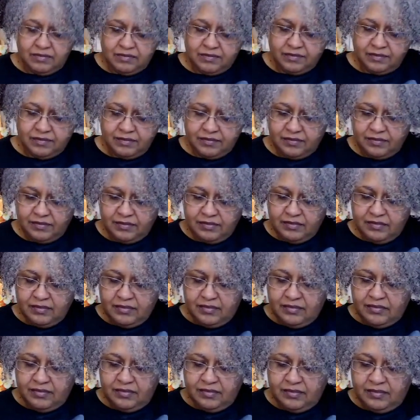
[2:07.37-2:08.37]

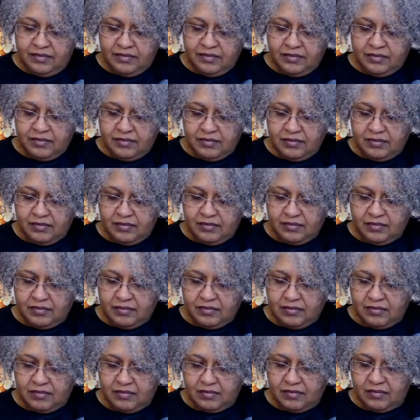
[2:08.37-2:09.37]

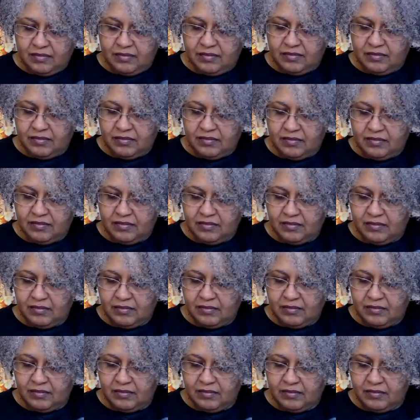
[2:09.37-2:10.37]

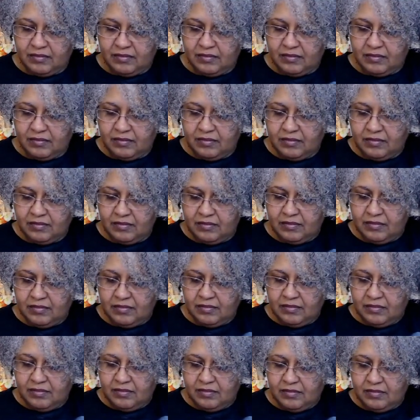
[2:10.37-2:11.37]

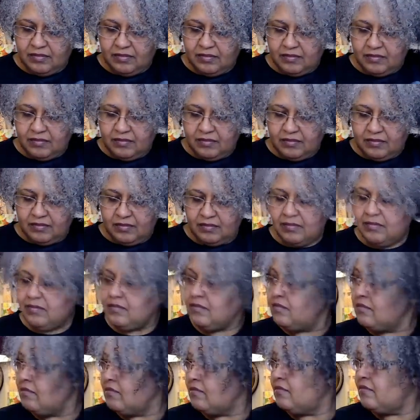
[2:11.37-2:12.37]

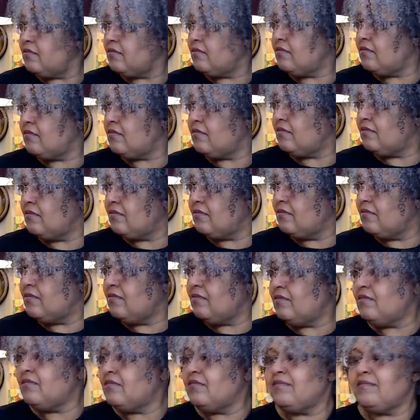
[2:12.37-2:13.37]

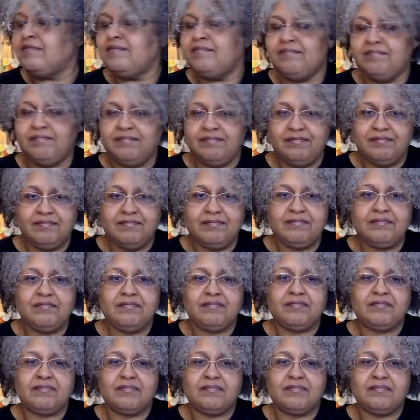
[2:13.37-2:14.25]
No words are spoken by the person on screen.